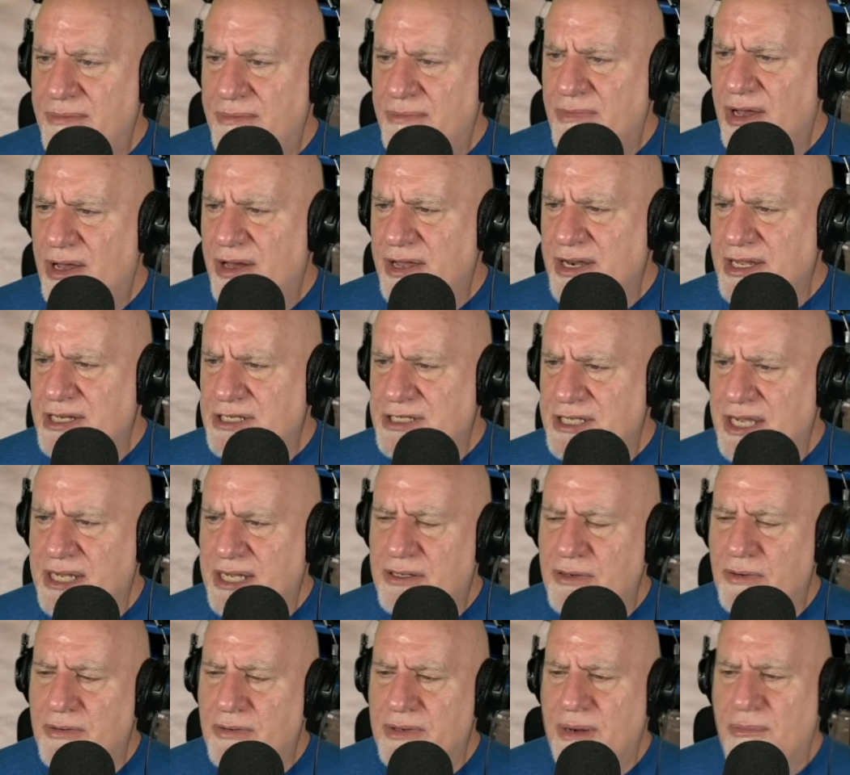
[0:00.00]
on
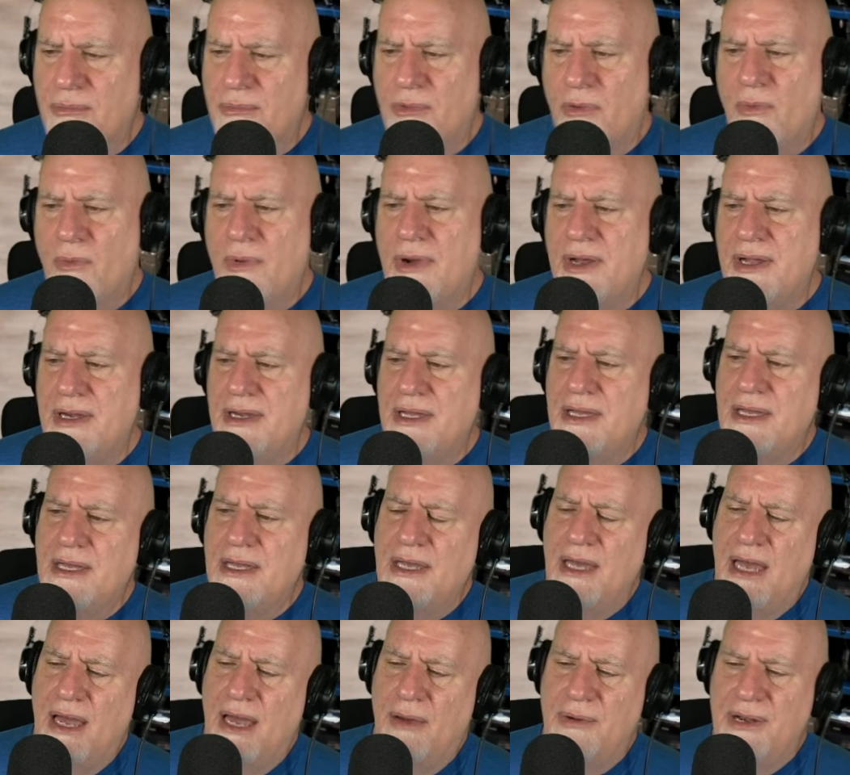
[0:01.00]
injector number 1,
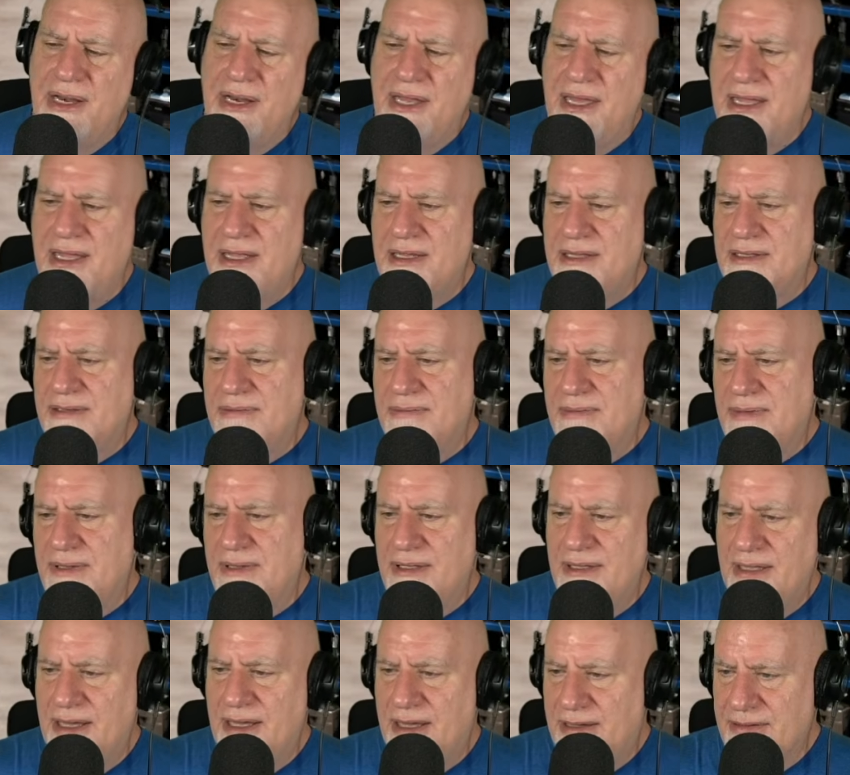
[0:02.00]
I went ahead and
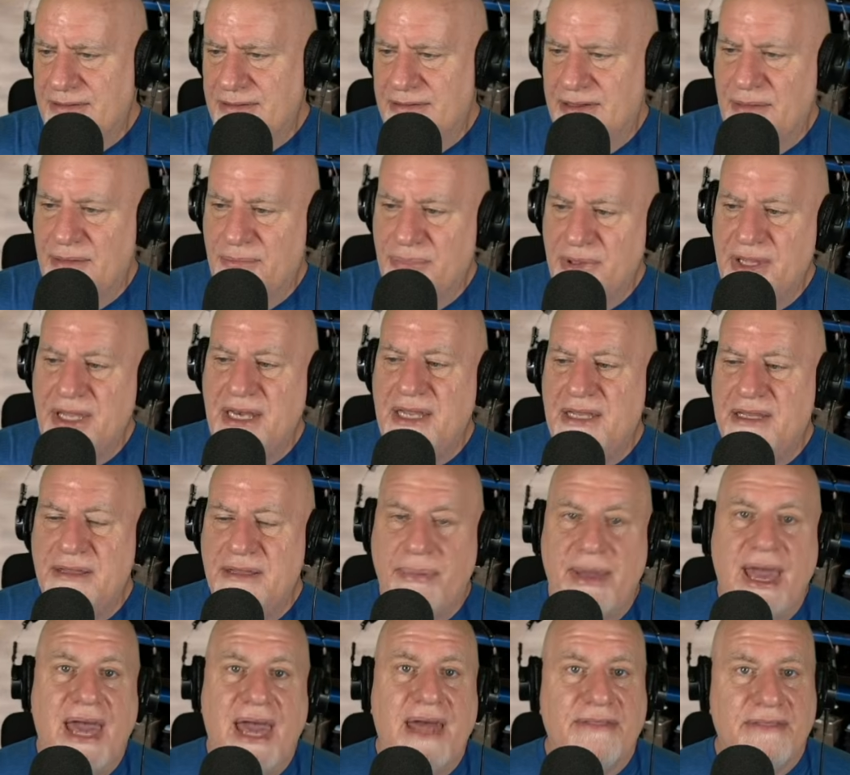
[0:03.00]
completed the
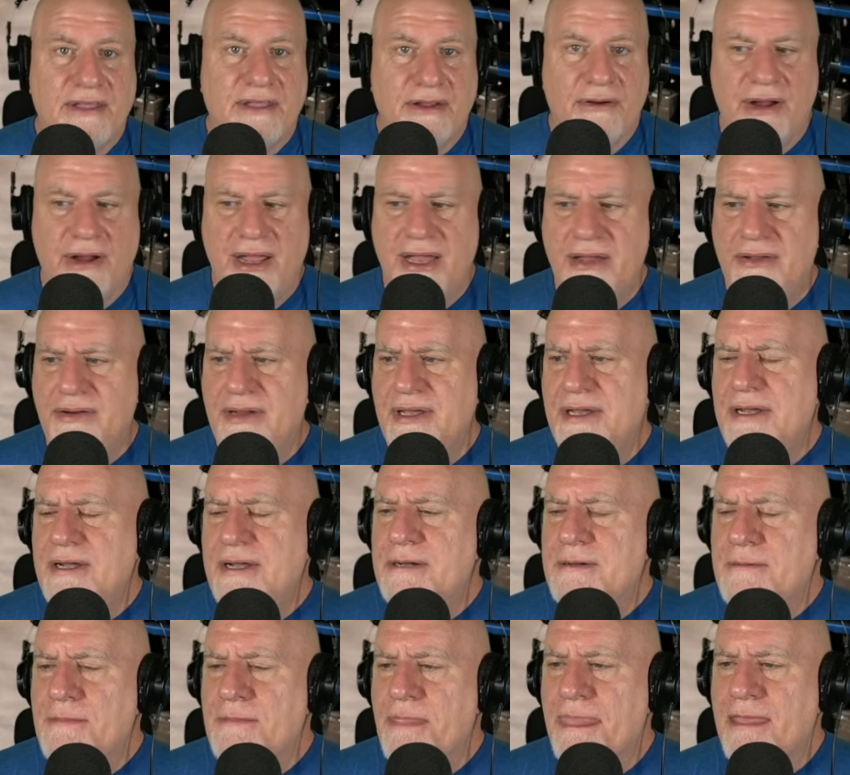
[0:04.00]
path to ground.
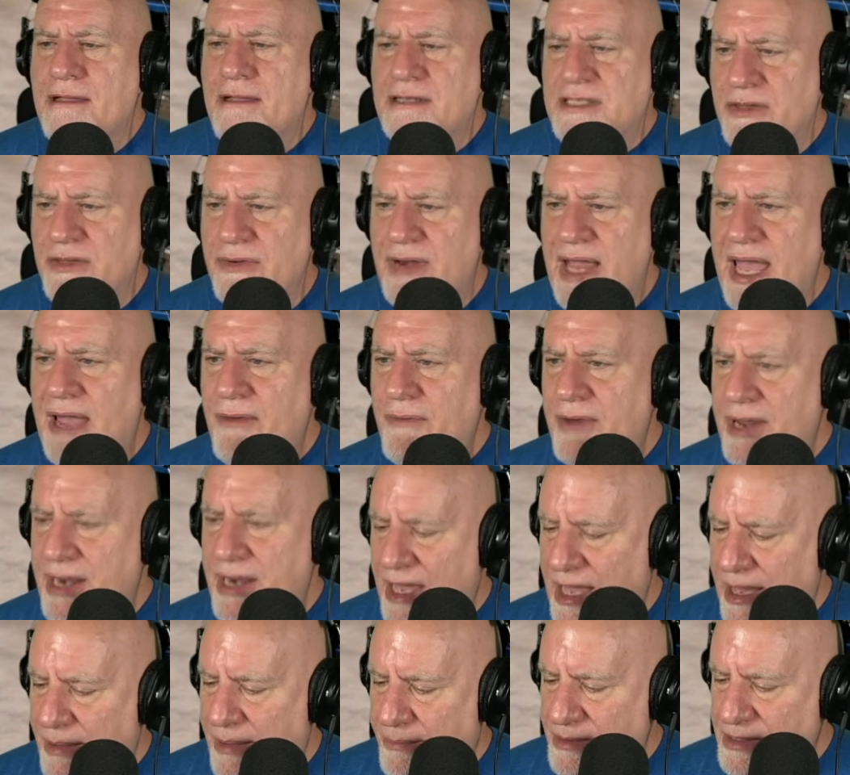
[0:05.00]
So now what
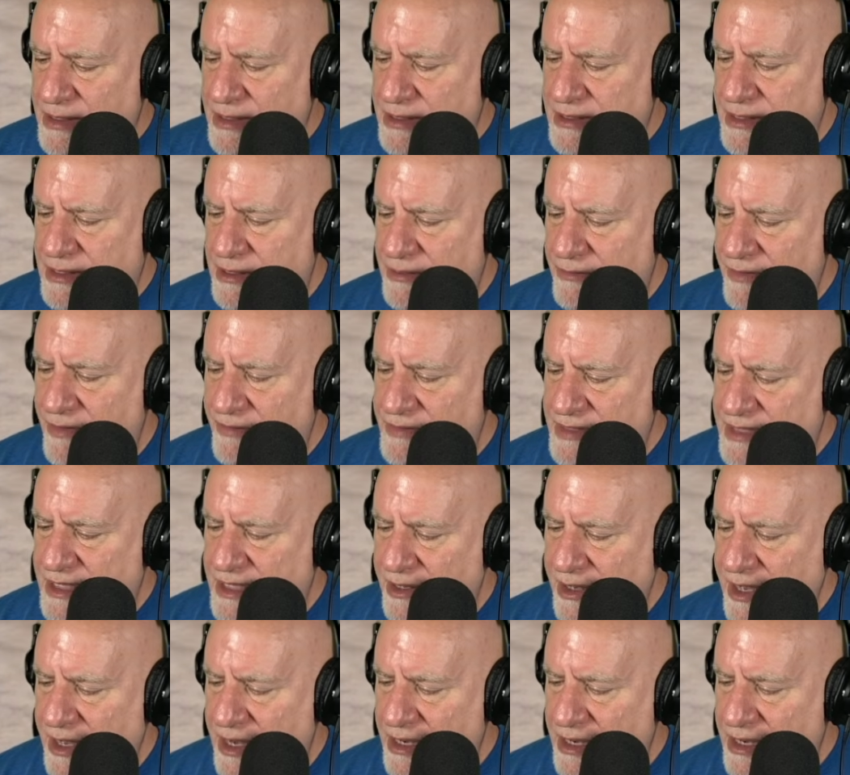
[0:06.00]
happens, we've still got our